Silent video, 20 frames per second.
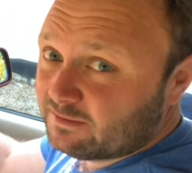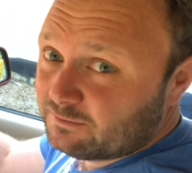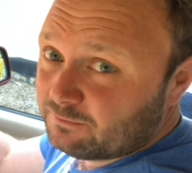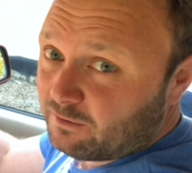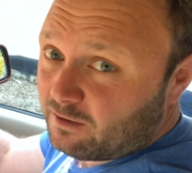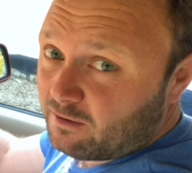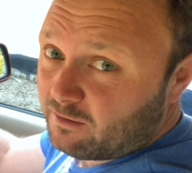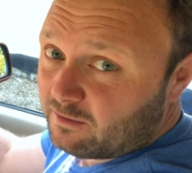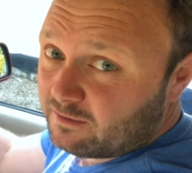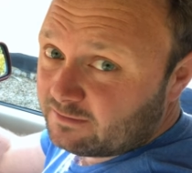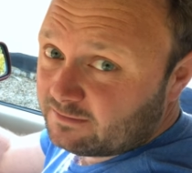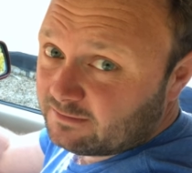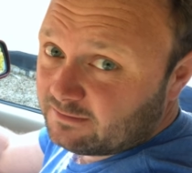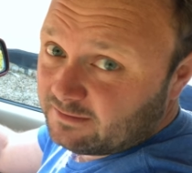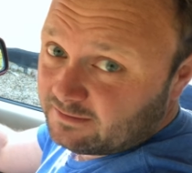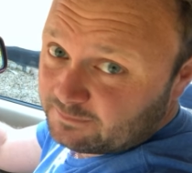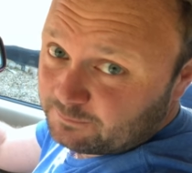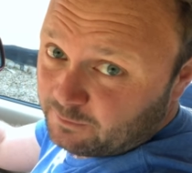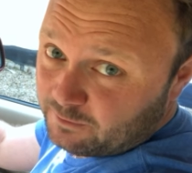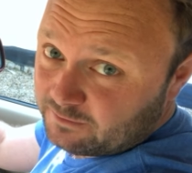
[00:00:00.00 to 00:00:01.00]
virus. And
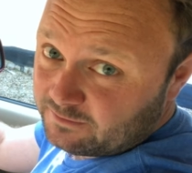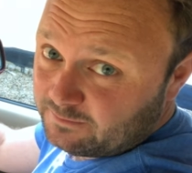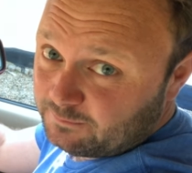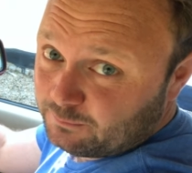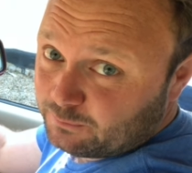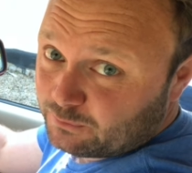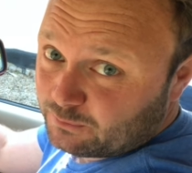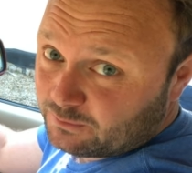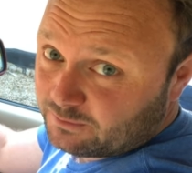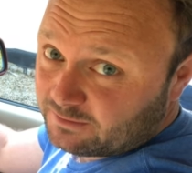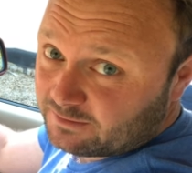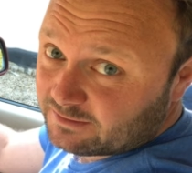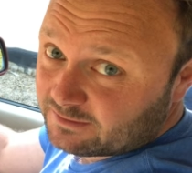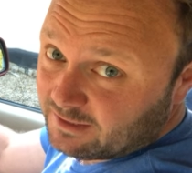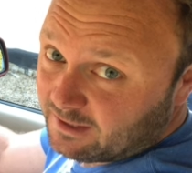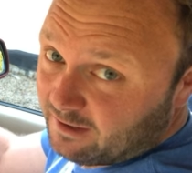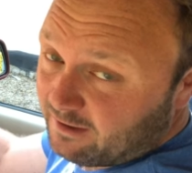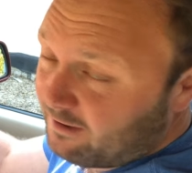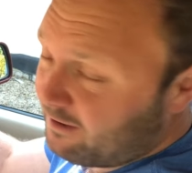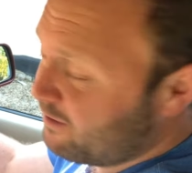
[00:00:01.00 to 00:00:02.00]
that's most important.
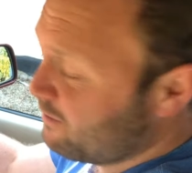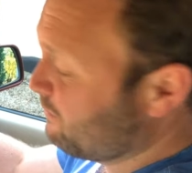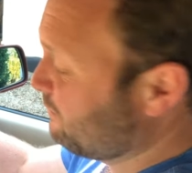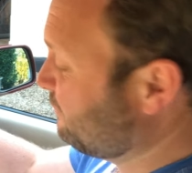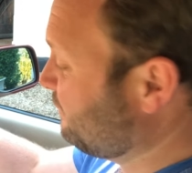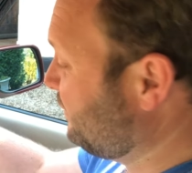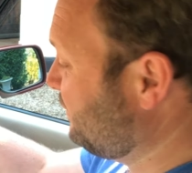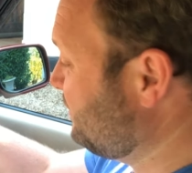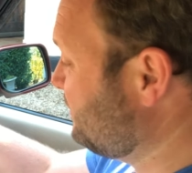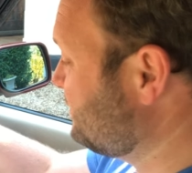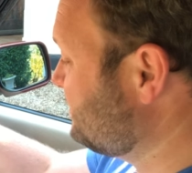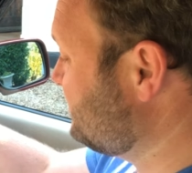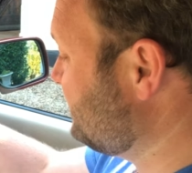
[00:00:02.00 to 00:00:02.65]
Stay at home, folks,